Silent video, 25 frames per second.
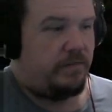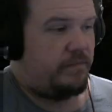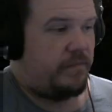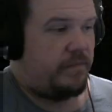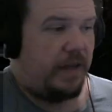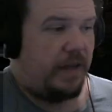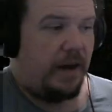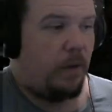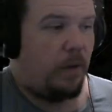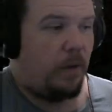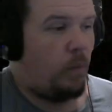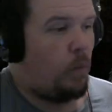
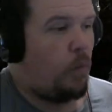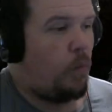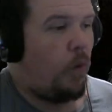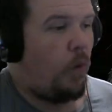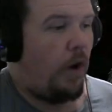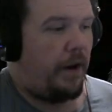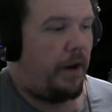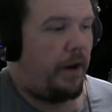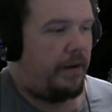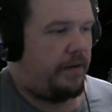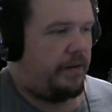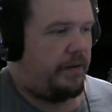Not a
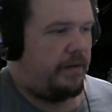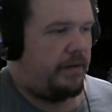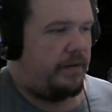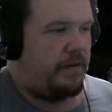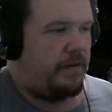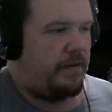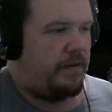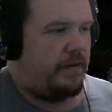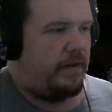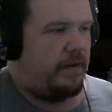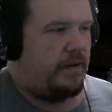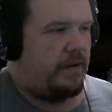one.
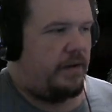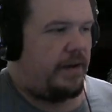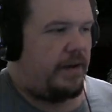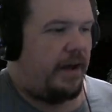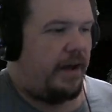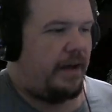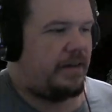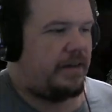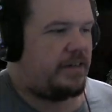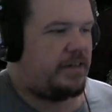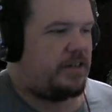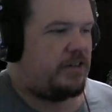
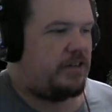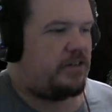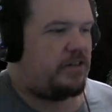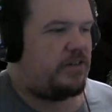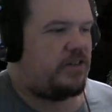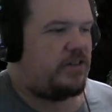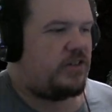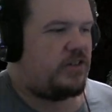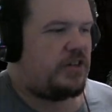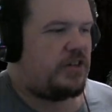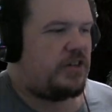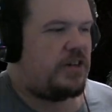Not until
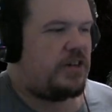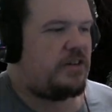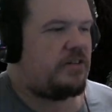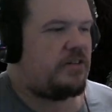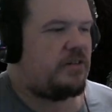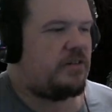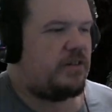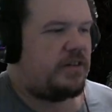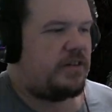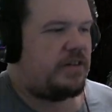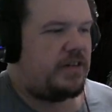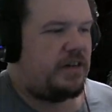his
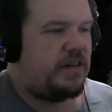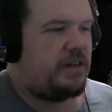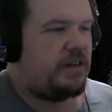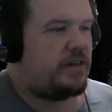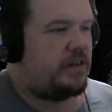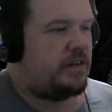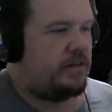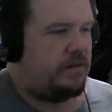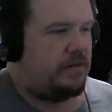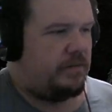senior year.